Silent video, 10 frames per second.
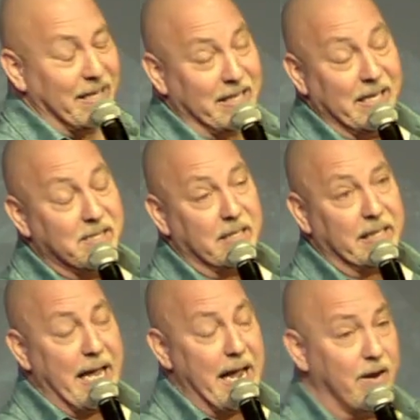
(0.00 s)
against the
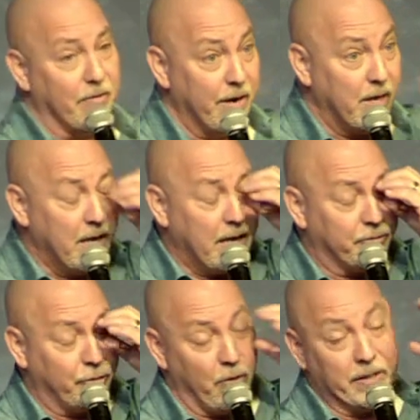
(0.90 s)
counter and, and
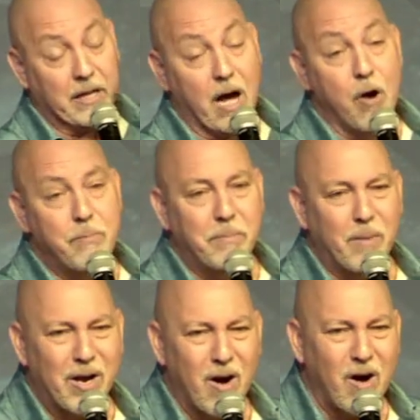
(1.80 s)
tried to open
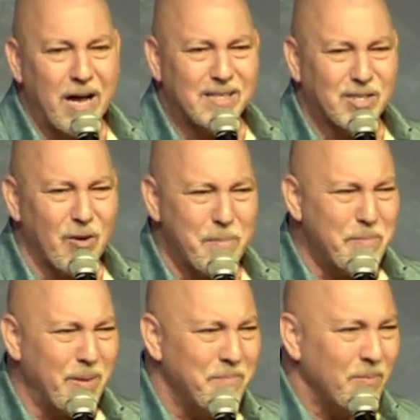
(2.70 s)
my eyes, I
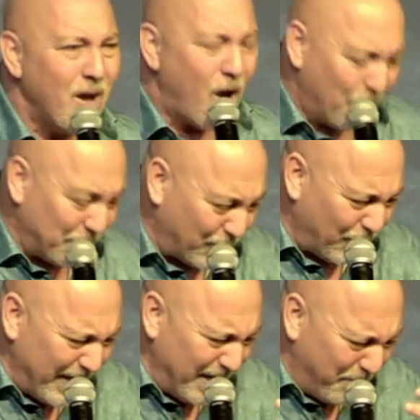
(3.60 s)
remember I was
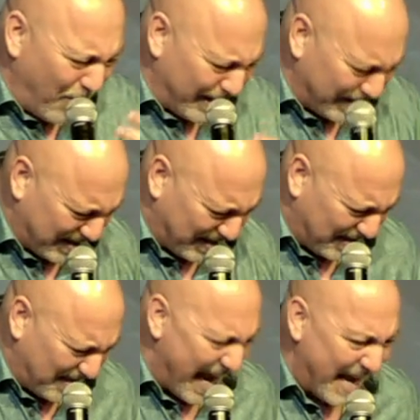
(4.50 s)
greeted by this
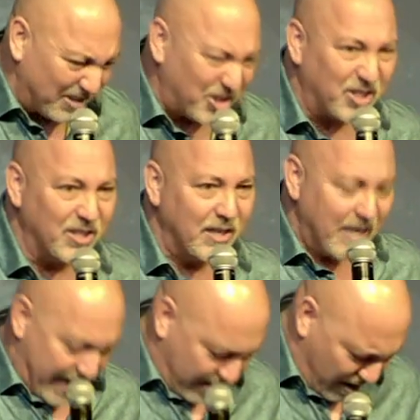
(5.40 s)
stench.
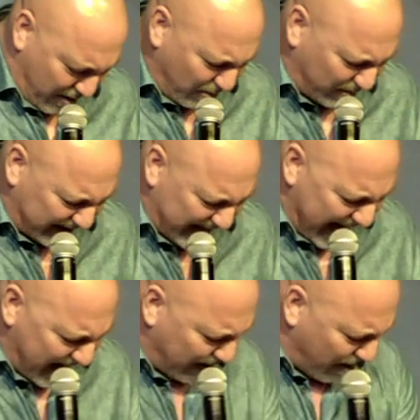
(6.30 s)
And I looked down and